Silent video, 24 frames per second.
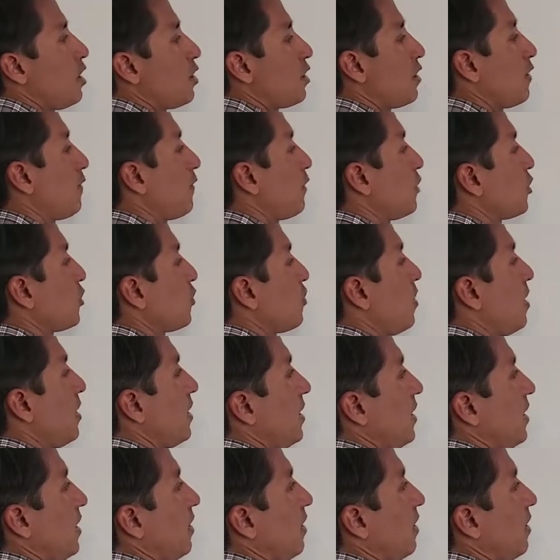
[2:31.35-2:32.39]
The first one
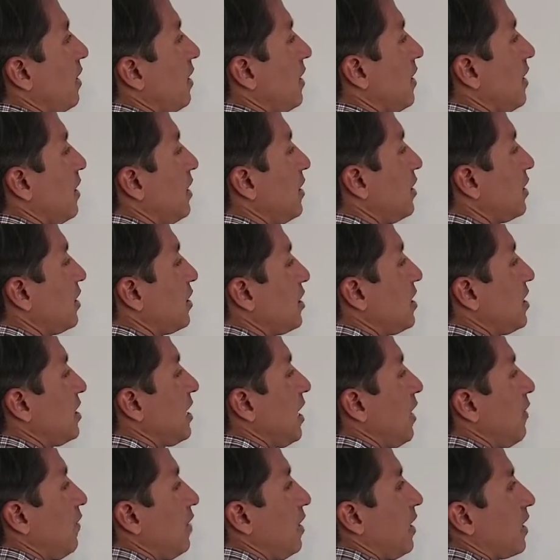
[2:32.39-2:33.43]
here is
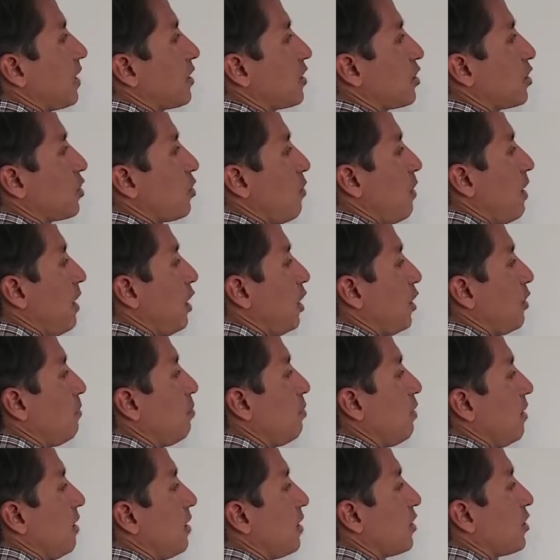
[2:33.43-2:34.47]
7x squared
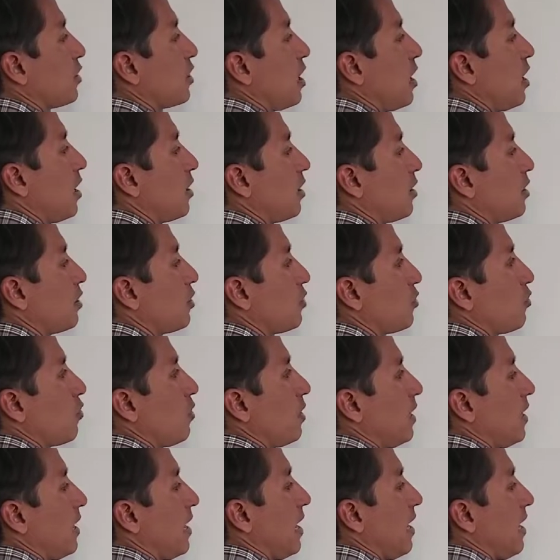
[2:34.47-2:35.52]
plus
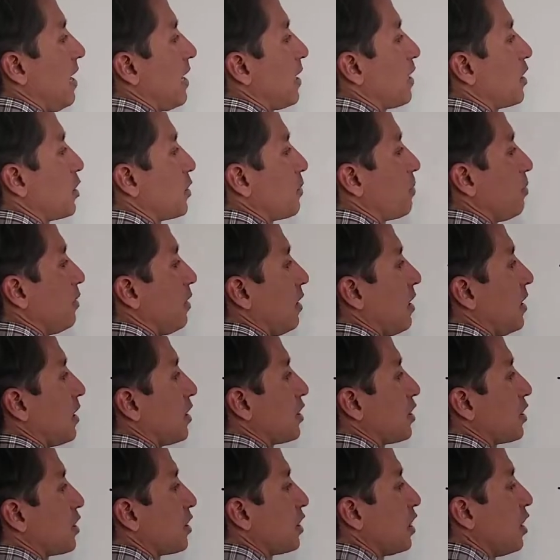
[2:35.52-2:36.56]
29x
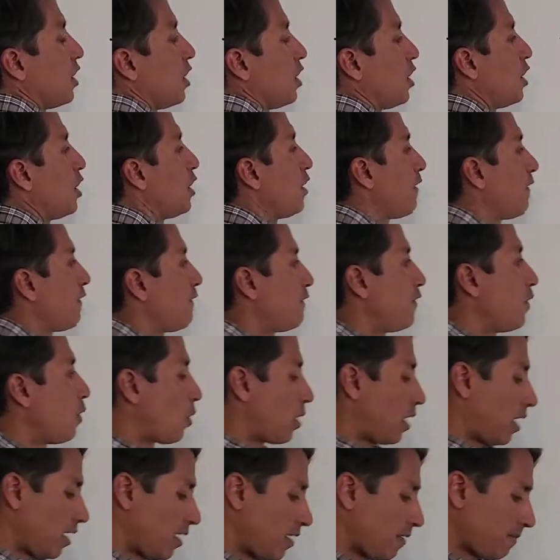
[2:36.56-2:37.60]
plus
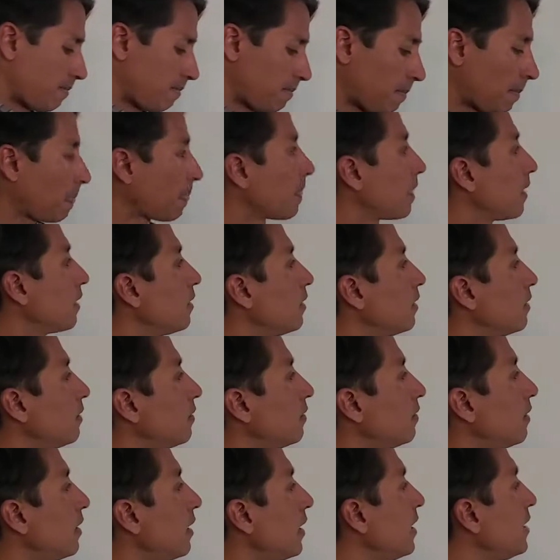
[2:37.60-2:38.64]
4.
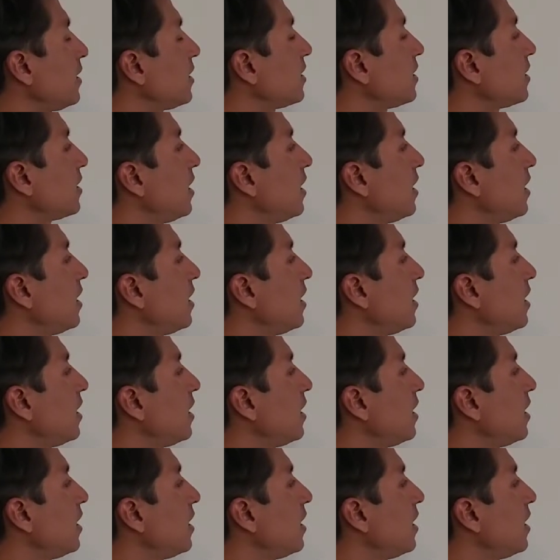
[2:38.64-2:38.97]
All right.